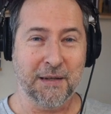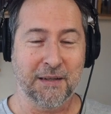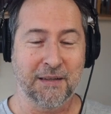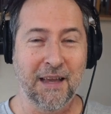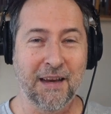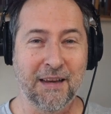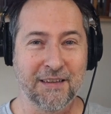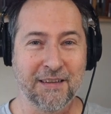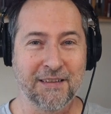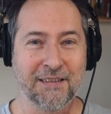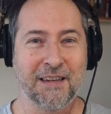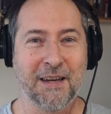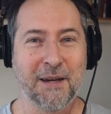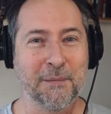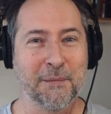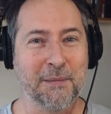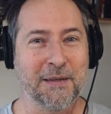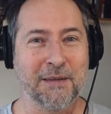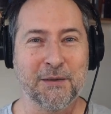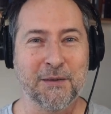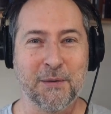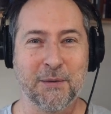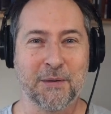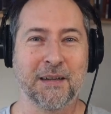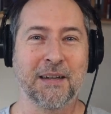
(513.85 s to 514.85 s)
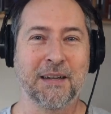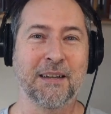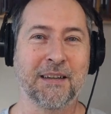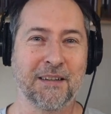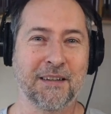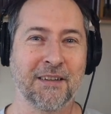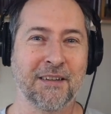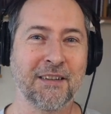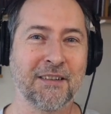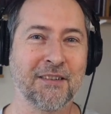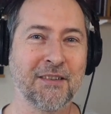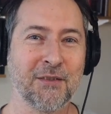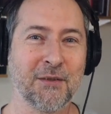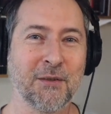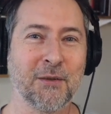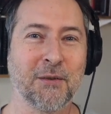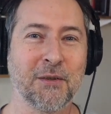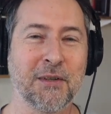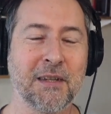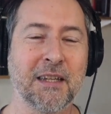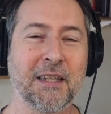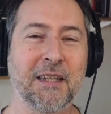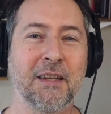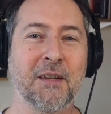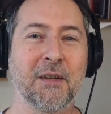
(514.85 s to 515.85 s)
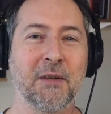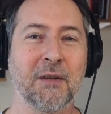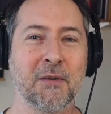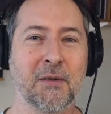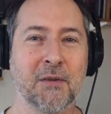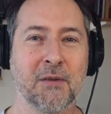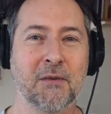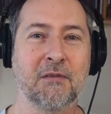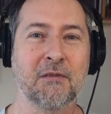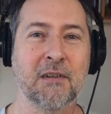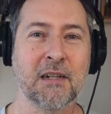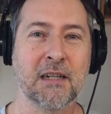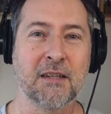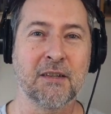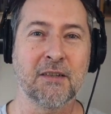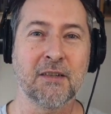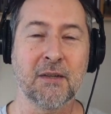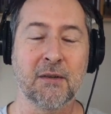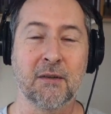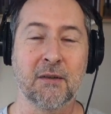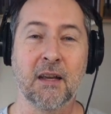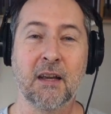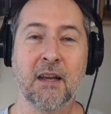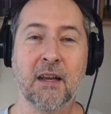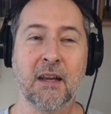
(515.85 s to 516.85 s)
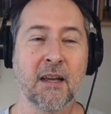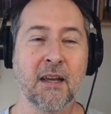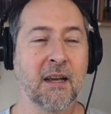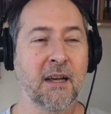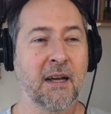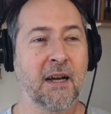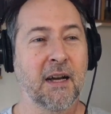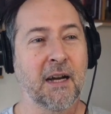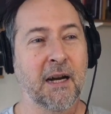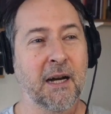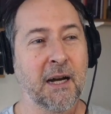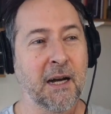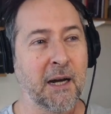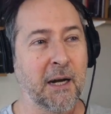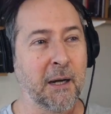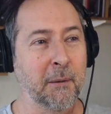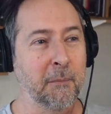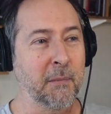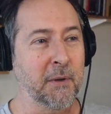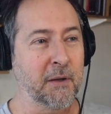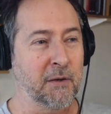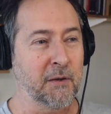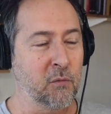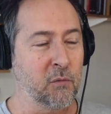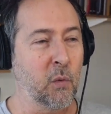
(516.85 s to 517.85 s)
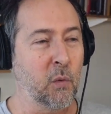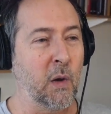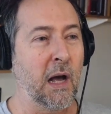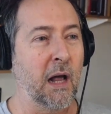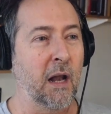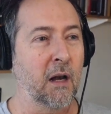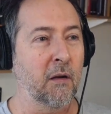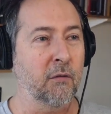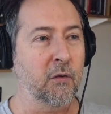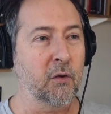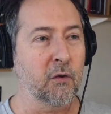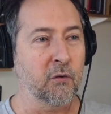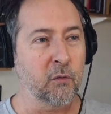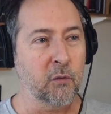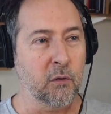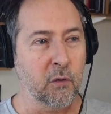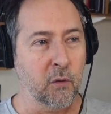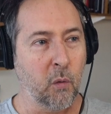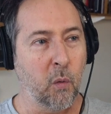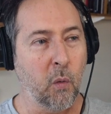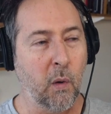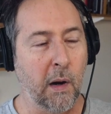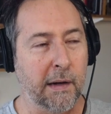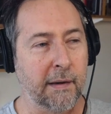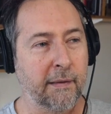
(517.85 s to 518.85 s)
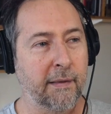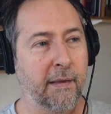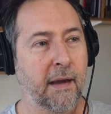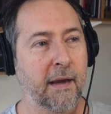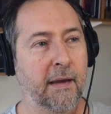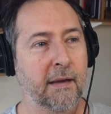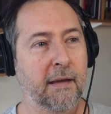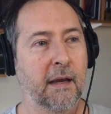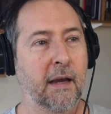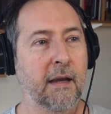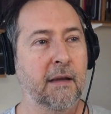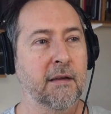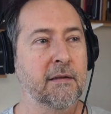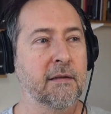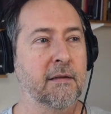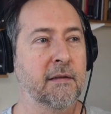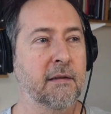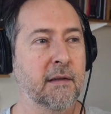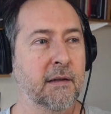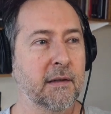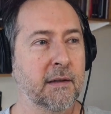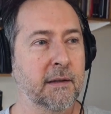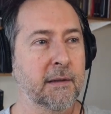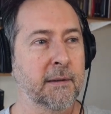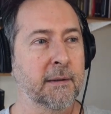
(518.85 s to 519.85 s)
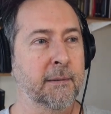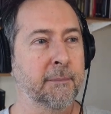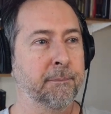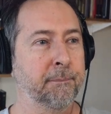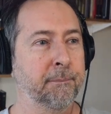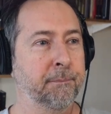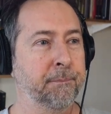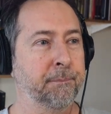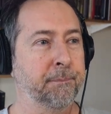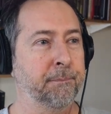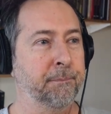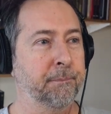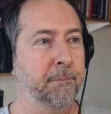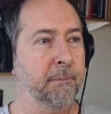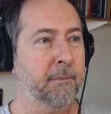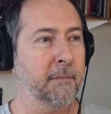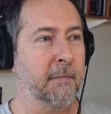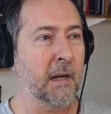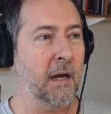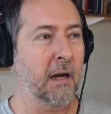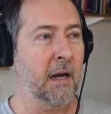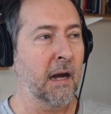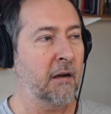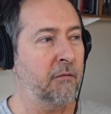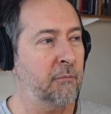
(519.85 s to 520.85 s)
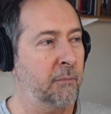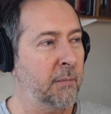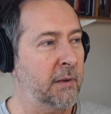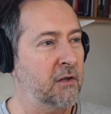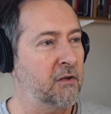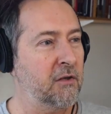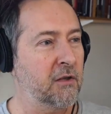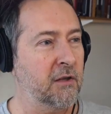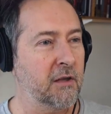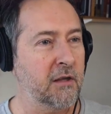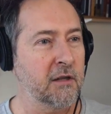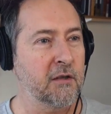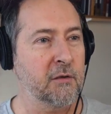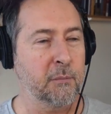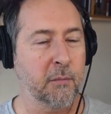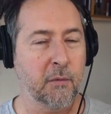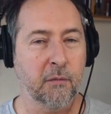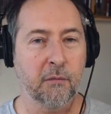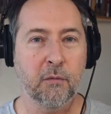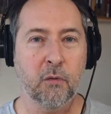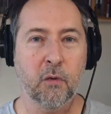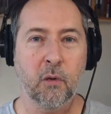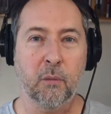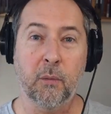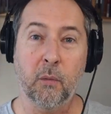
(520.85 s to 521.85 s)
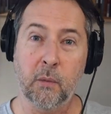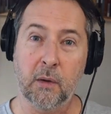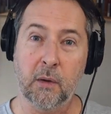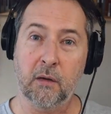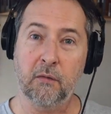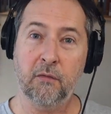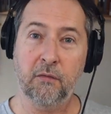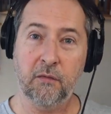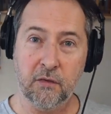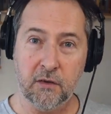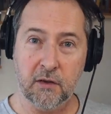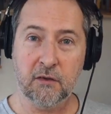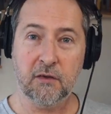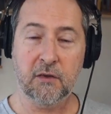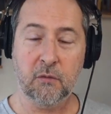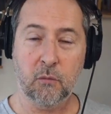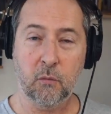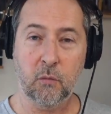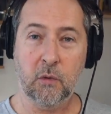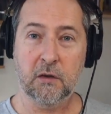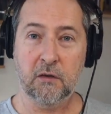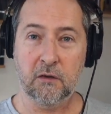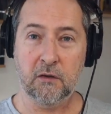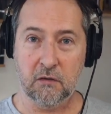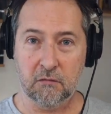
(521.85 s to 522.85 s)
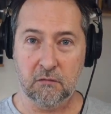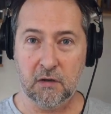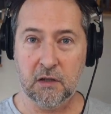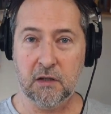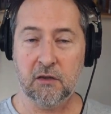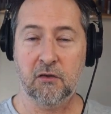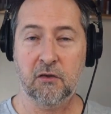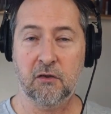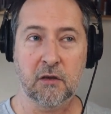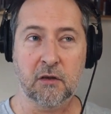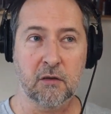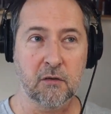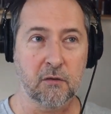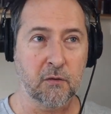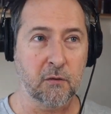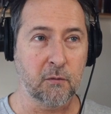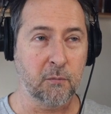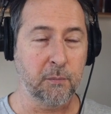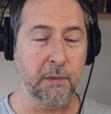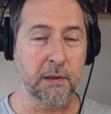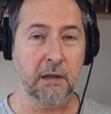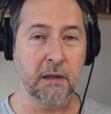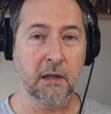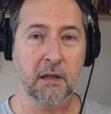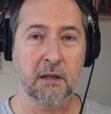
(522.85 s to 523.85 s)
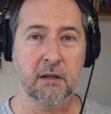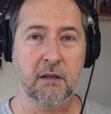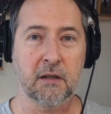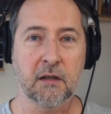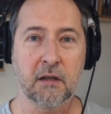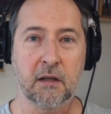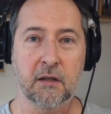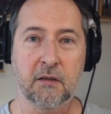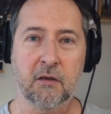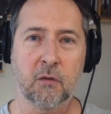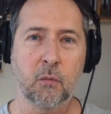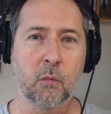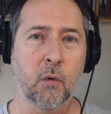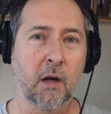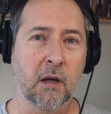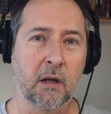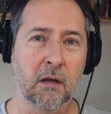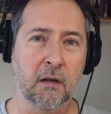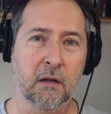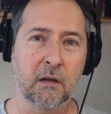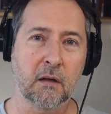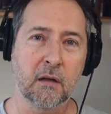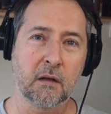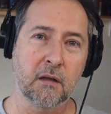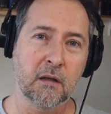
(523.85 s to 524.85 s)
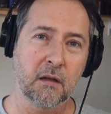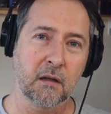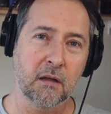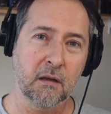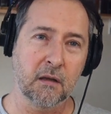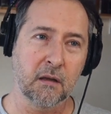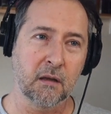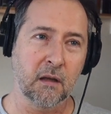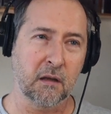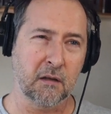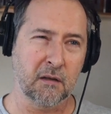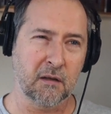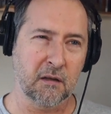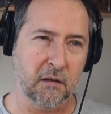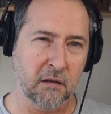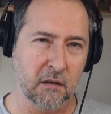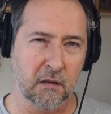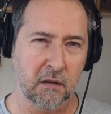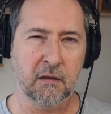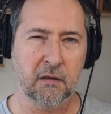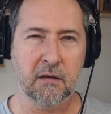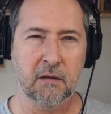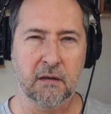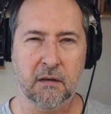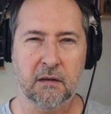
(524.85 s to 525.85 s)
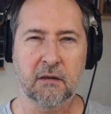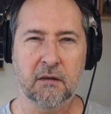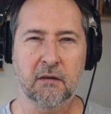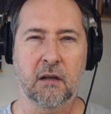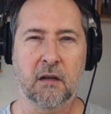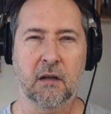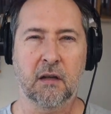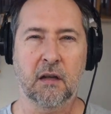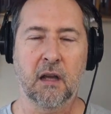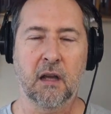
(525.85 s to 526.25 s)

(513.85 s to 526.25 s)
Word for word: that's coming to a, store near you really soon um, as well. Of course, we're not quite there yet. Um, I have mentioned this before, but when I first went to Russia, this was be 1991, 1990 actually.